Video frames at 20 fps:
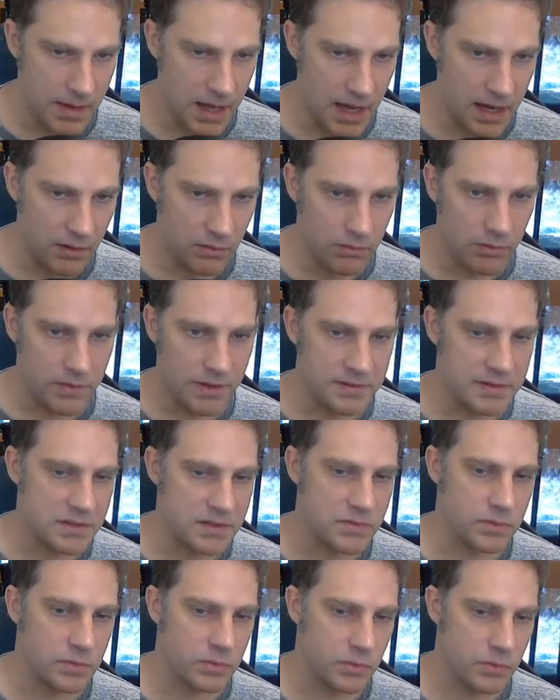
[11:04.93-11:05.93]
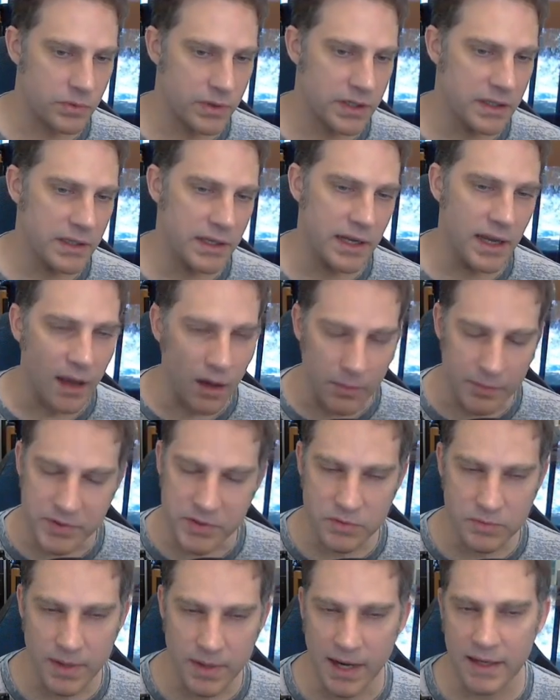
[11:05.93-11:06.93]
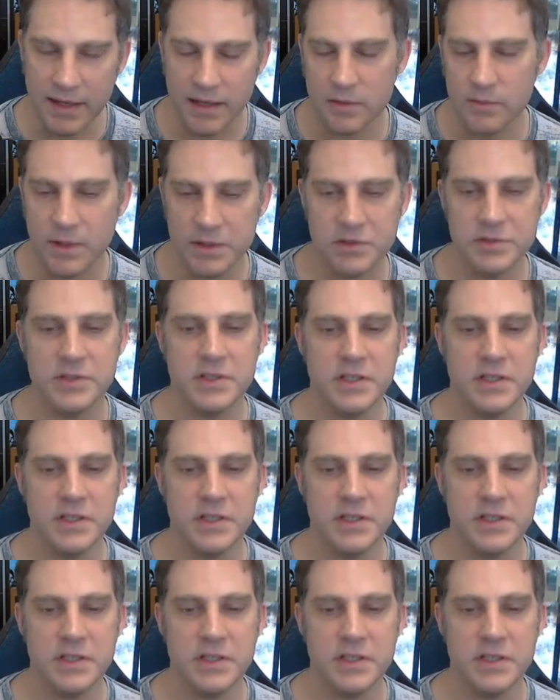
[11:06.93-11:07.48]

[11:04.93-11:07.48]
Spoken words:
I don't think this really helps you rank in